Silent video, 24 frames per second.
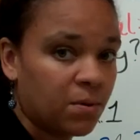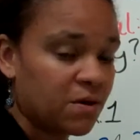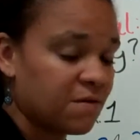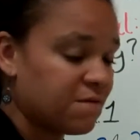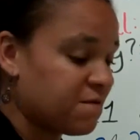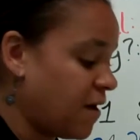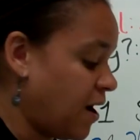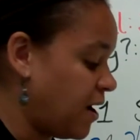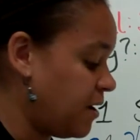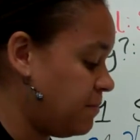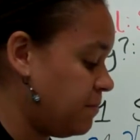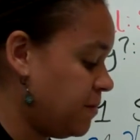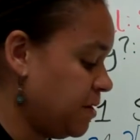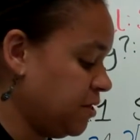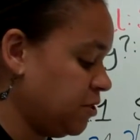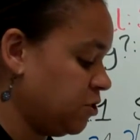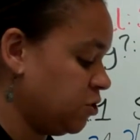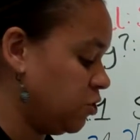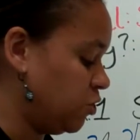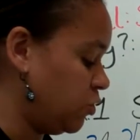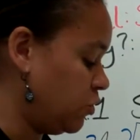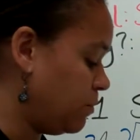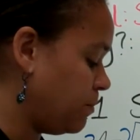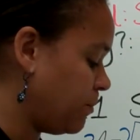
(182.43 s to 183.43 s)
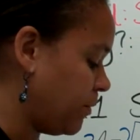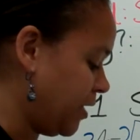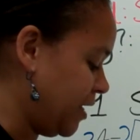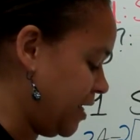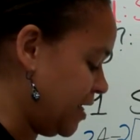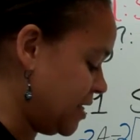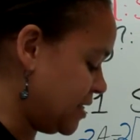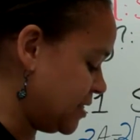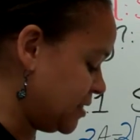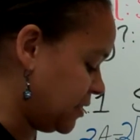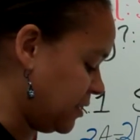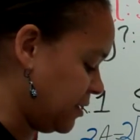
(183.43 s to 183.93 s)
to find B2 pretty
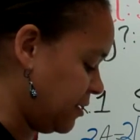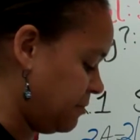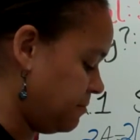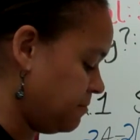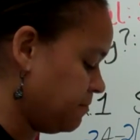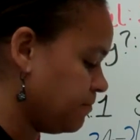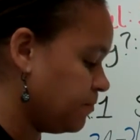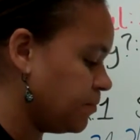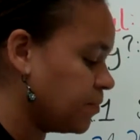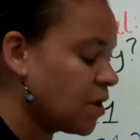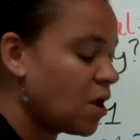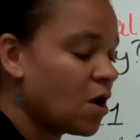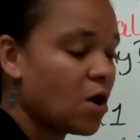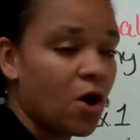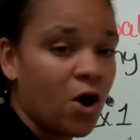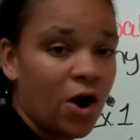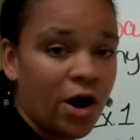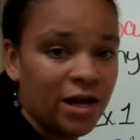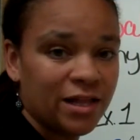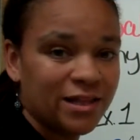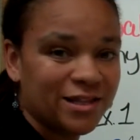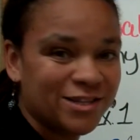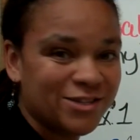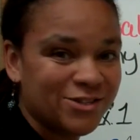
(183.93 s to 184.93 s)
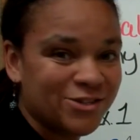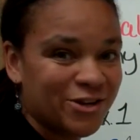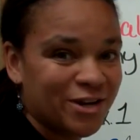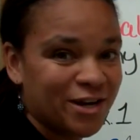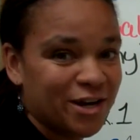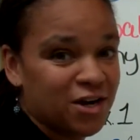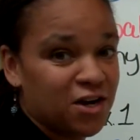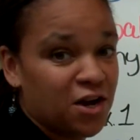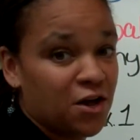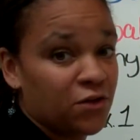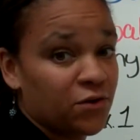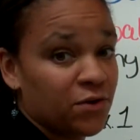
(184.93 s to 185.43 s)
easily. All right, let's look at
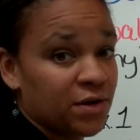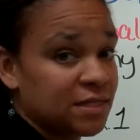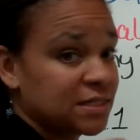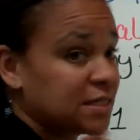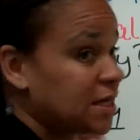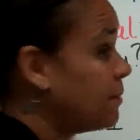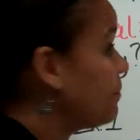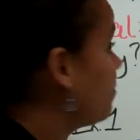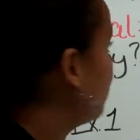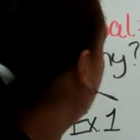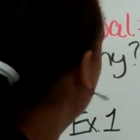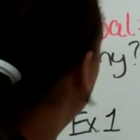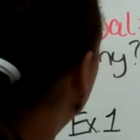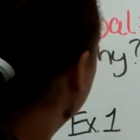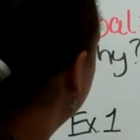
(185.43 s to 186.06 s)
another example.